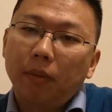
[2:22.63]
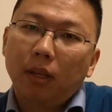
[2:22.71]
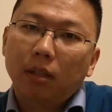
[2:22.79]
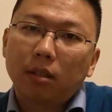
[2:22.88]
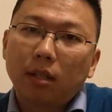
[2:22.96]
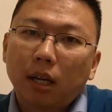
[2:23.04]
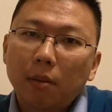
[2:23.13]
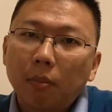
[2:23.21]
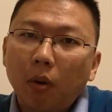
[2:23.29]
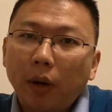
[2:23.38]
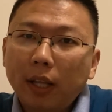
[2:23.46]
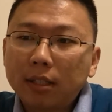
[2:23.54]
The second
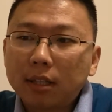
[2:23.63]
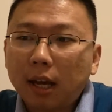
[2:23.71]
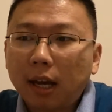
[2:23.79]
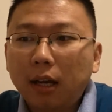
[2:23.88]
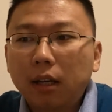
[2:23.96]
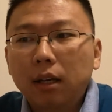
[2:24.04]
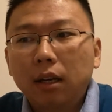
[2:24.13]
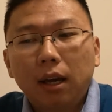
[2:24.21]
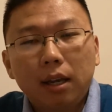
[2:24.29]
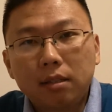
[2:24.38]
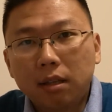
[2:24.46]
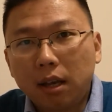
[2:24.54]
point is that
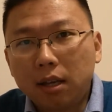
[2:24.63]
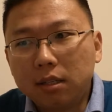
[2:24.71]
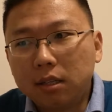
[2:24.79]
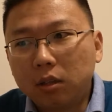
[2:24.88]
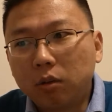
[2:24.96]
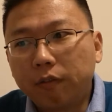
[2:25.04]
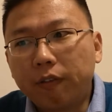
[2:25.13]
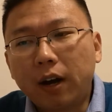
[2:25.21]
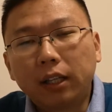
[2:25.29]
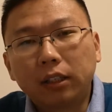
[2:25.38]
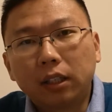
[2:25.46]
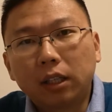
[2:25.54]
is it easy to
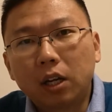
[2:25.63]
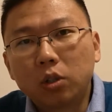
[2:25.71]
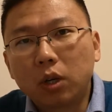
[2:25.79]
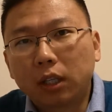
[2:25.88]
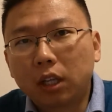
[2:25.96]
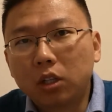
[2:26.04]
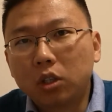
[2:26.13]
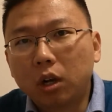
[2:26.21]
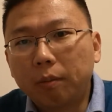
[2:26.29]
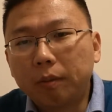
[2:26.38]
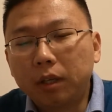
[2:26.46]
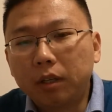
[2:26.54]
find a contracting
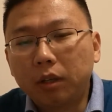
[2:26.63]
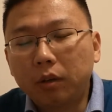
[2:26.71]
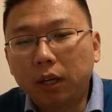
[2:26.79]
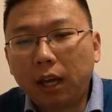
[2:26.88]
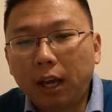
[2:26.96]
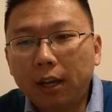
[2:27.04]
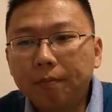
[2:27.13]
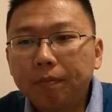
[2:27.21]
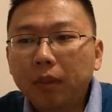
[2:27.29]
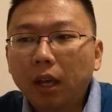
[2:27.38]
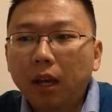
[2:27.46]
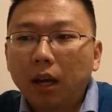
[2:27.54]
job in UK?
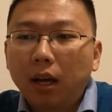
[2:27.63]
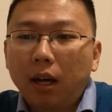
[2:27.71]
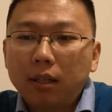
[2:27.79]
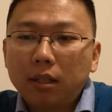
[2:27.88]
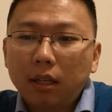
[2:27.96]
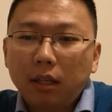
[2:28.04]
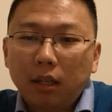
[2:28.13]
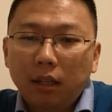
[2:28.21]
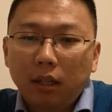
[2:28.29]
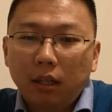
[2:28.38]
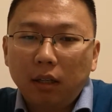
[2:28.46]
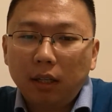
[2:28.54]
I think
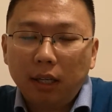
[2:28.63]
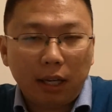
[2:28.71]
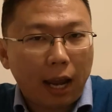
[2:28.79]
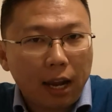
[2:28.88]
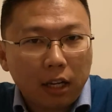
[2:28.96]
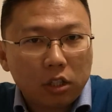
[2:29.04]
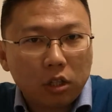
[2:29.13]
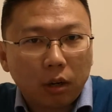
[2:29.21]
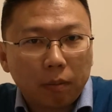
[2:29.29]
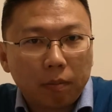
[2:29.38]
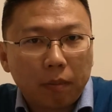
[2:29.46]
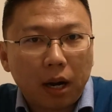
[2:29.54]
in any
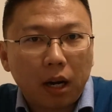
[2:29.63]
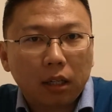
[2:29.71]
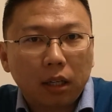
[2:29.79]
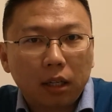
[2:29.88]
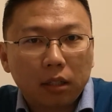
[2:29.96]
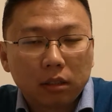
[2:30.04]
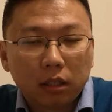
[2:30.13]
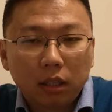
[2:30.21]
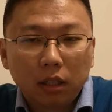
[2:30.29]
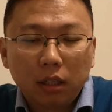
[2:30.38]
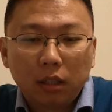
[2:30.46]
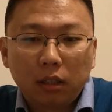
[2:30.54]
job market,
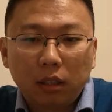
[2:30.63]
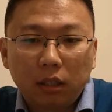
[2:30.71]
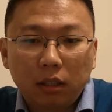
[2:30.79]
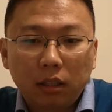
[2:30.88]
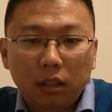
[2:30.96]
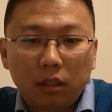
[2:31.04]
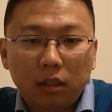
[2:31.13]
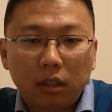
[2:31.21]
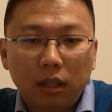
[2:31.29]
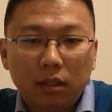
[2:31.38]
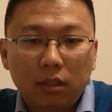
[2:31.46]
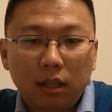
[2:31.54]

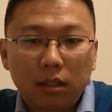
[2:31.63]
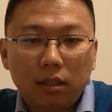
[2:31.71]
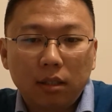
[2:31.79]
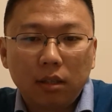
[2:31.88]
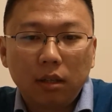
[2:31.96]
it's